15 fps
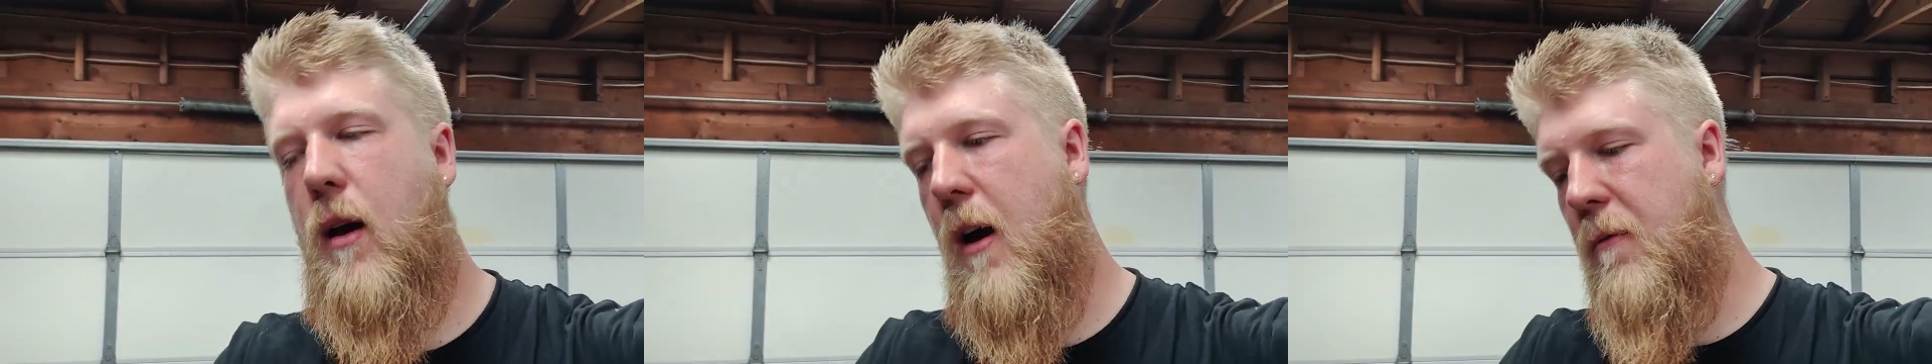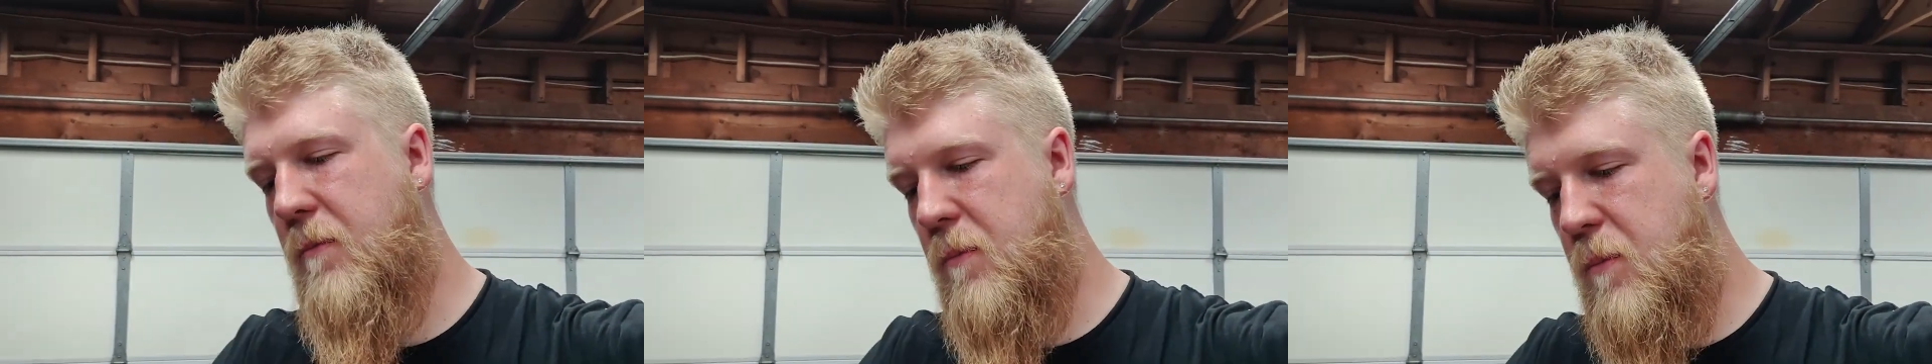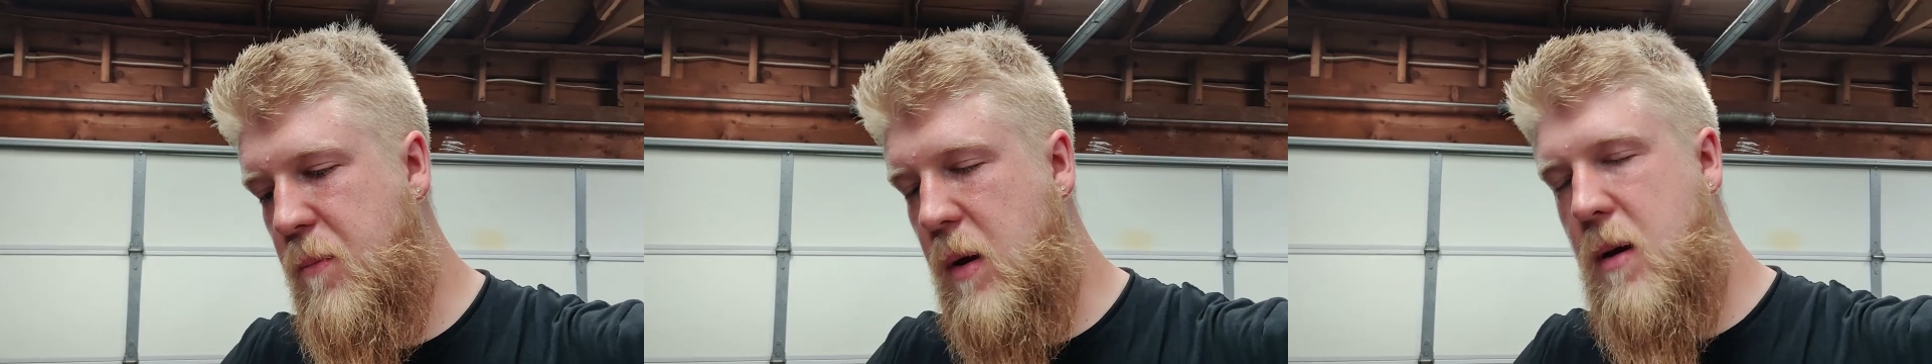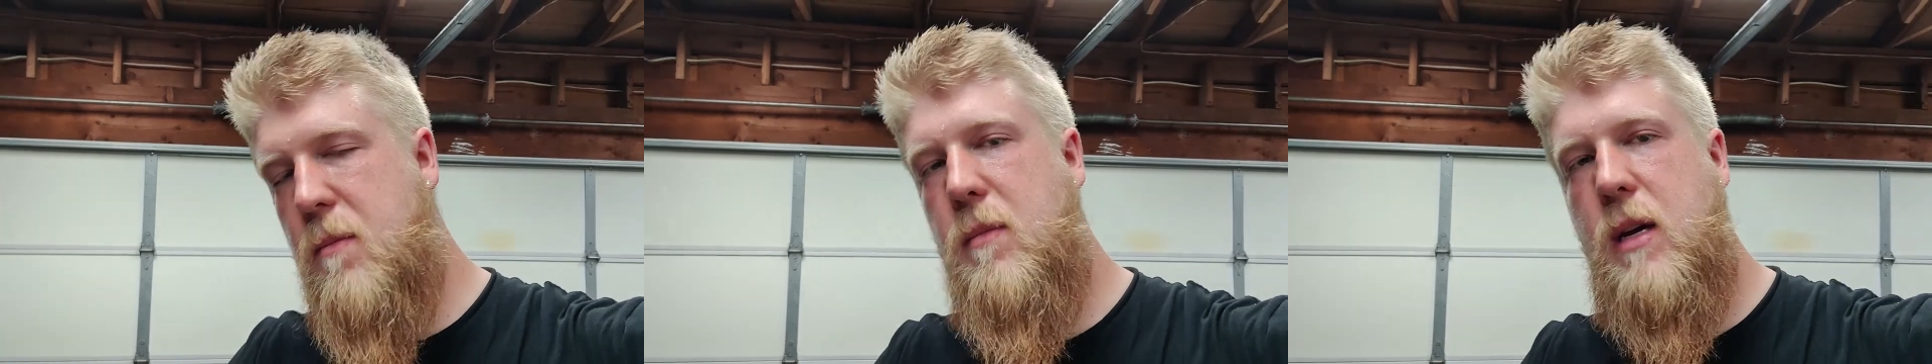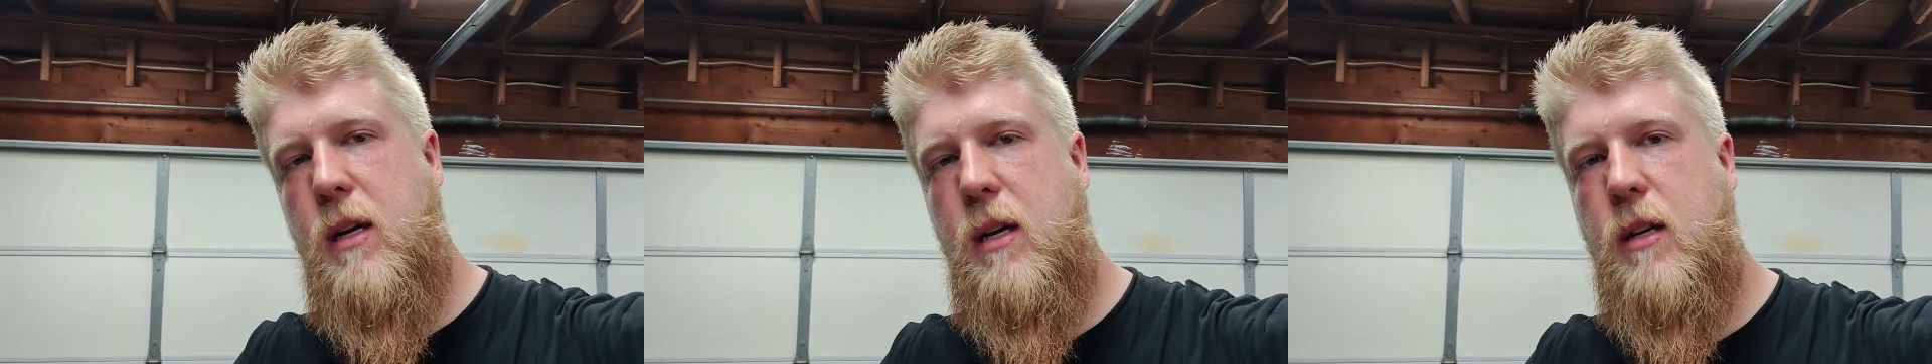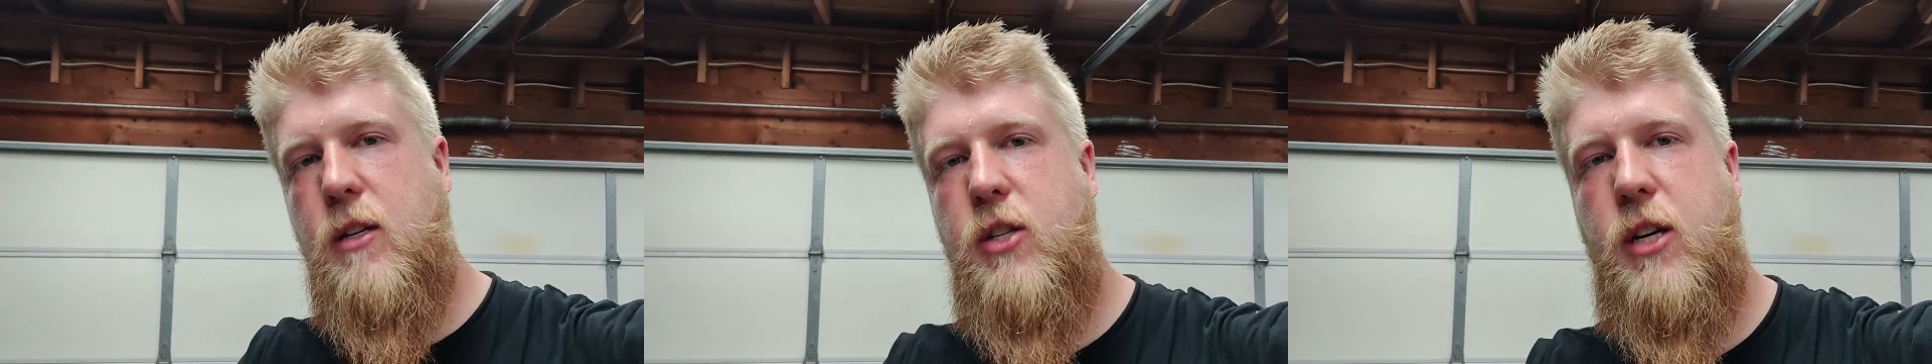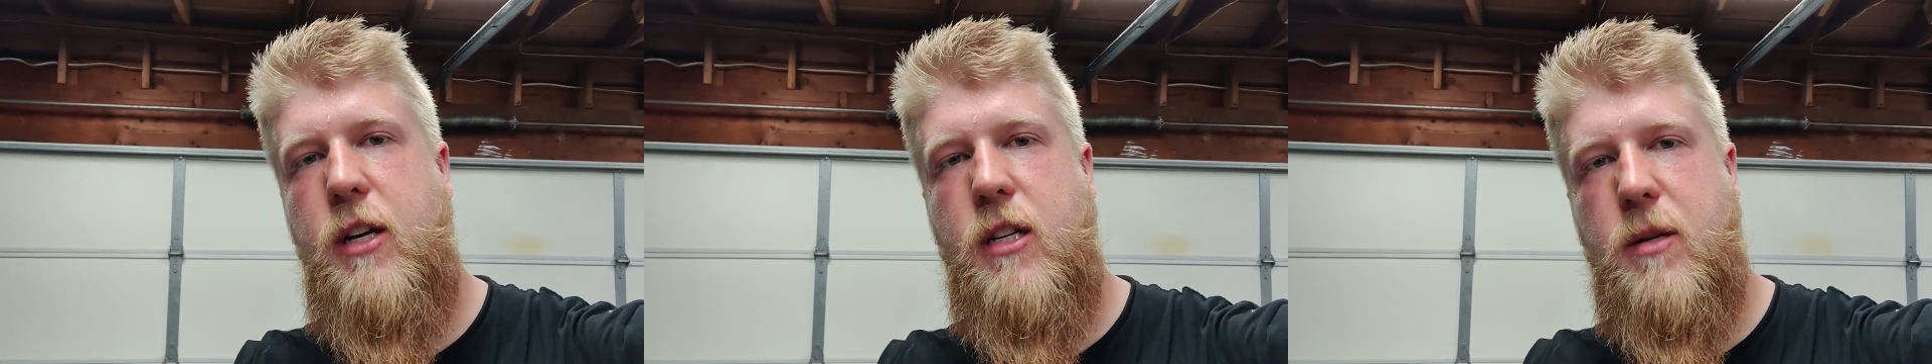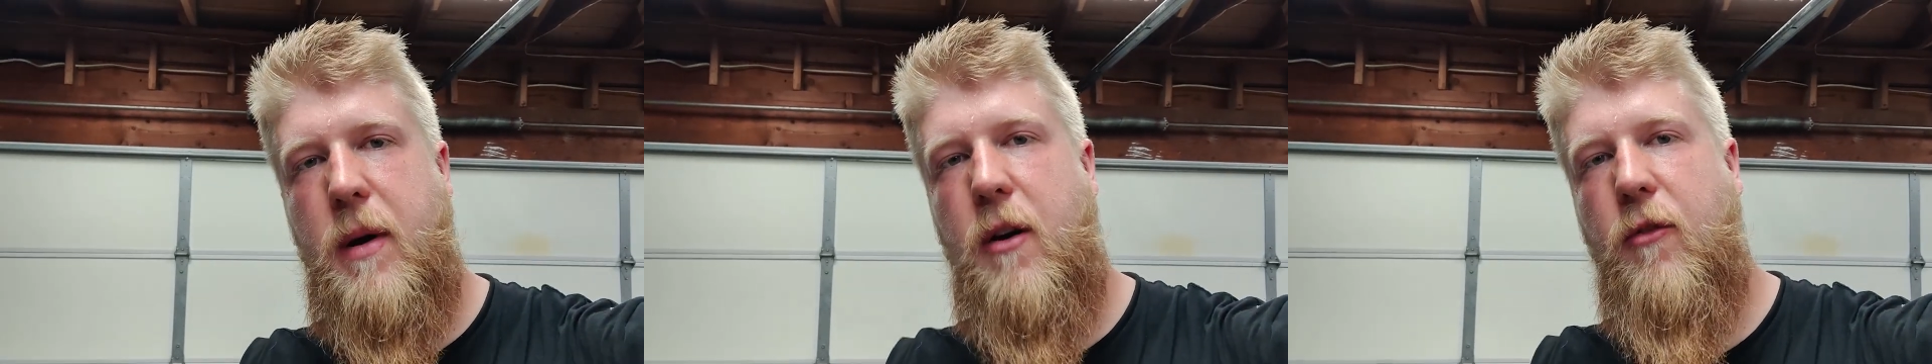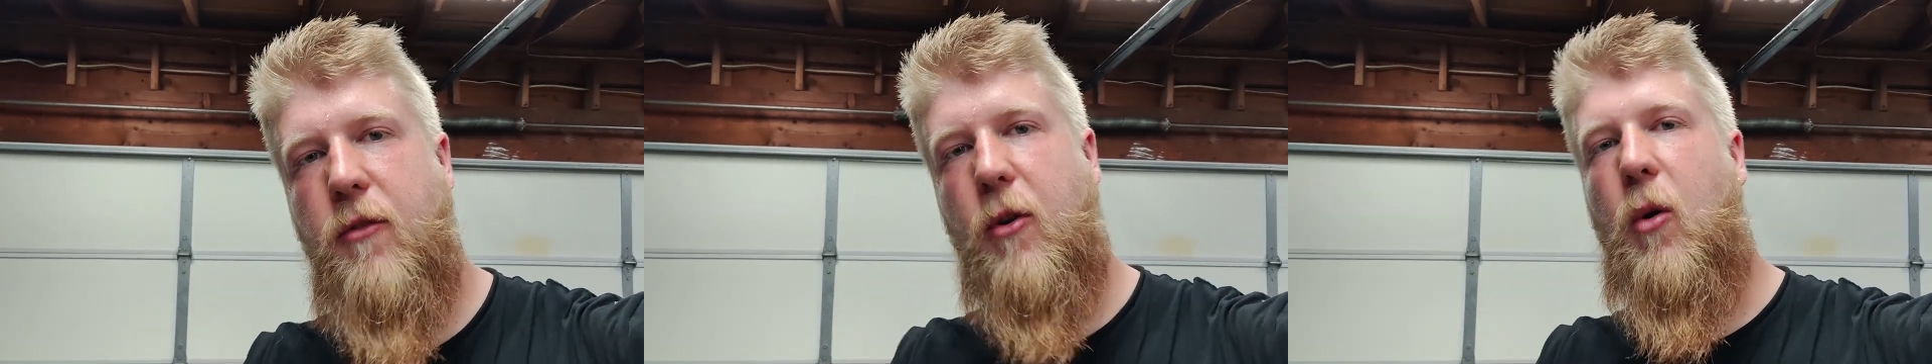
I've been meaning to change them out